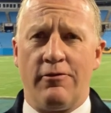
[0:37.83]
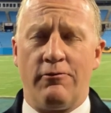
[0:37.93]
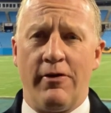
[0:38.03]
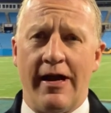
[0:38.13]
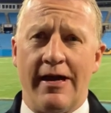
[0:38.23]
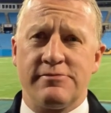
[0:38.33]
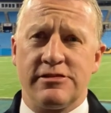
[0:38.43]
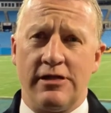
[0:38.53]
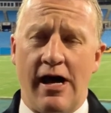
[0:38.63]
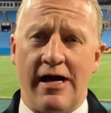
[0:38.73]
The
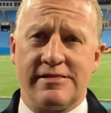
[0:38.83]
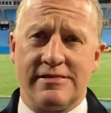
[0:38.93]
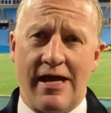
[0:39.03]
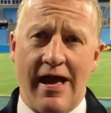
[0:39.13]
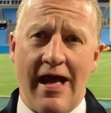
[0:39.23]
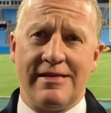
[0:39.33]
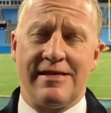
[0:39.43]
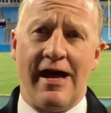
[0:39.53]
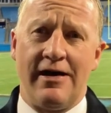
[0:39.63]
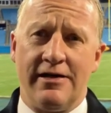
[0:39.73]
Rams lost
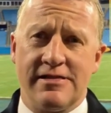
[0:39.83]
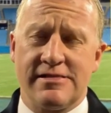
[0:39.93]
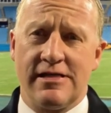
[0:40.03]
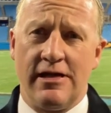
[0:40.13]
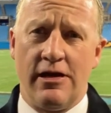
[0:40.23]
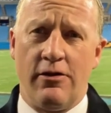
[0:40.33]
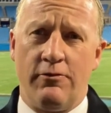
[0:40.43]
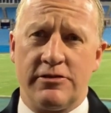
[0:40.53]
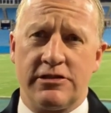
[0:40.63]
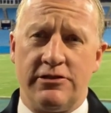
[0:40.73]
at Dallas,
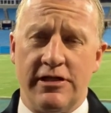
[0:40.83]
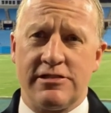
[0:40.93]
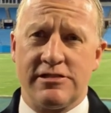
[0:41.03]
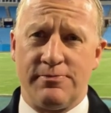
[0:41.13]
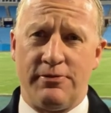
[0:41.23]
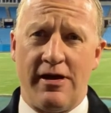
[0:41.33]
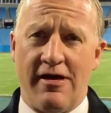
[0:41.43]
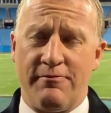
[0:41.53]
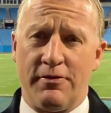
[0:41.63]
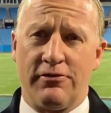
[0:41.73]
which clinches a
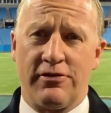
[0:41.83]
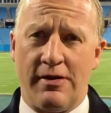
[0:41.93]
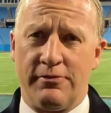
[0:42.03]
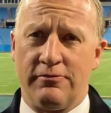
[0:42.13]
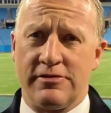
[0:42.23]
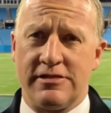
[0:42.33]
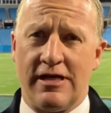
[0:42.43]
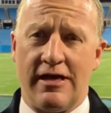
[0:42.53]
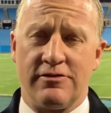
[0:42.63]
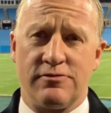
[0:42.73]
playoff berth coupled with
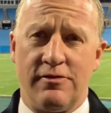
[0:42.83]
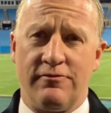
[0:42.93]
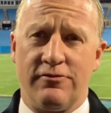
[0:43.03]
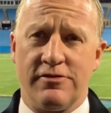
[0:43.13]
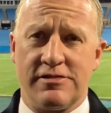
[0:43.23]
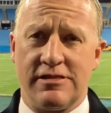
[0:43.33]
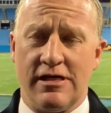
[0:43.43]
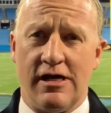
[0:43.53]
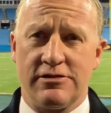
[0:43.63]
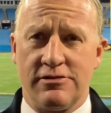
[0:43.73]
Seattle's win for the
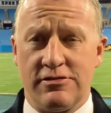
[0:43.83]
Seahawks.